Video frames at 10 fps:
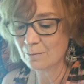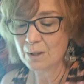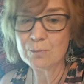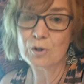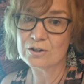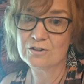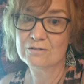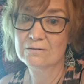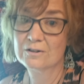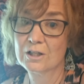people
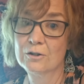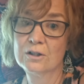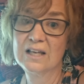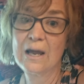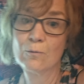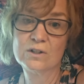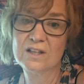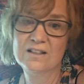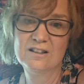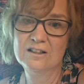can get what
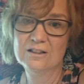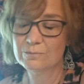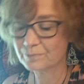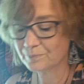they need.